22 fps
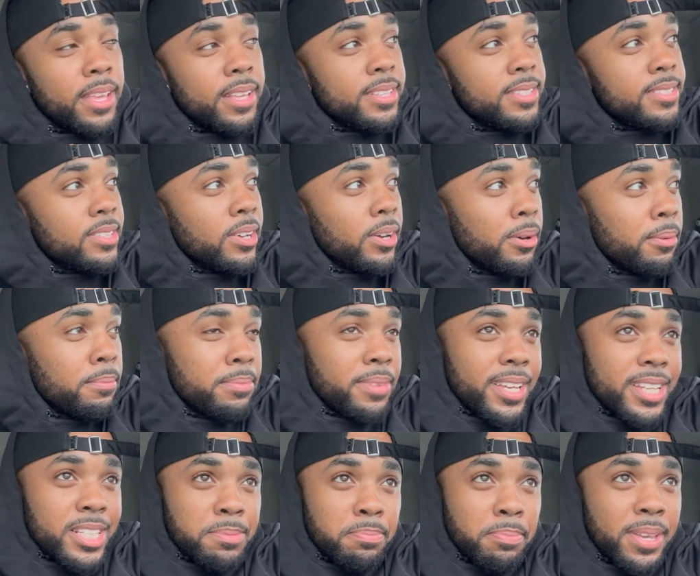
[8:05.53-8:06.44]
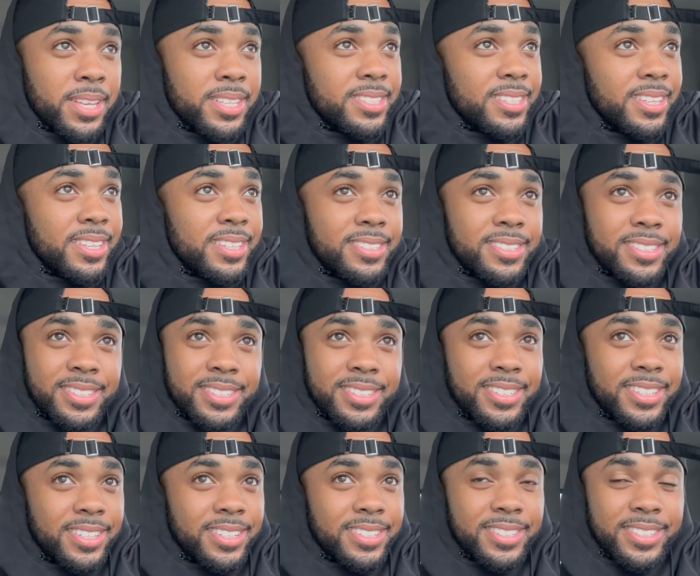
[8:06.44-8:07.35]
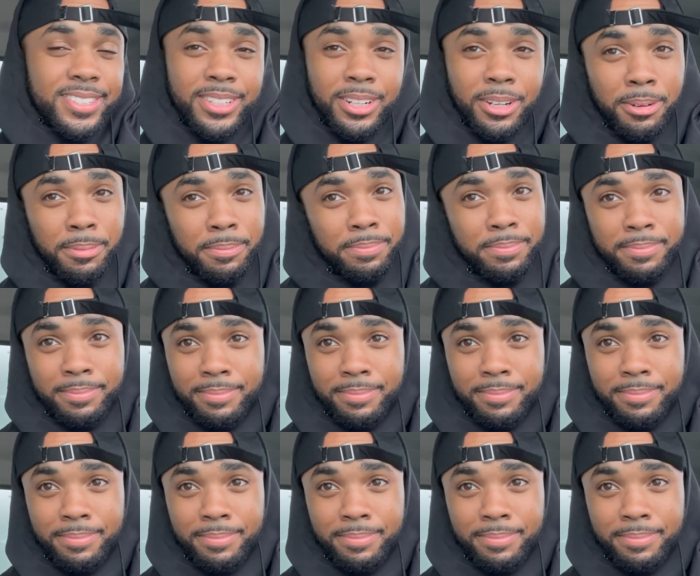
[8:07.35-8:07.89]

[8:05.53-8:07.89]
So the expenses just, you know,